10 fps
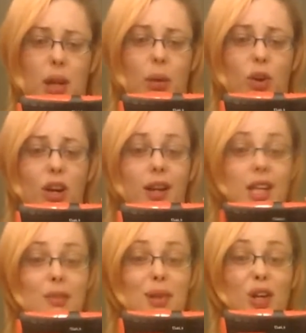but I want to
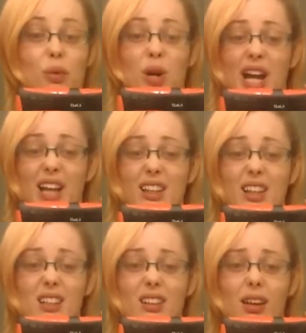keep it quiet,
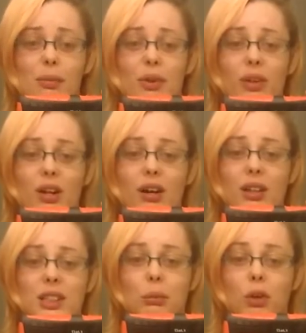like talk about an
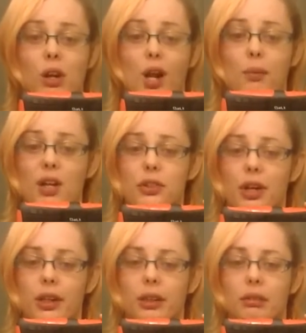oxymoron. I'm not
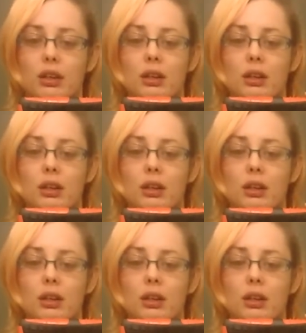trying to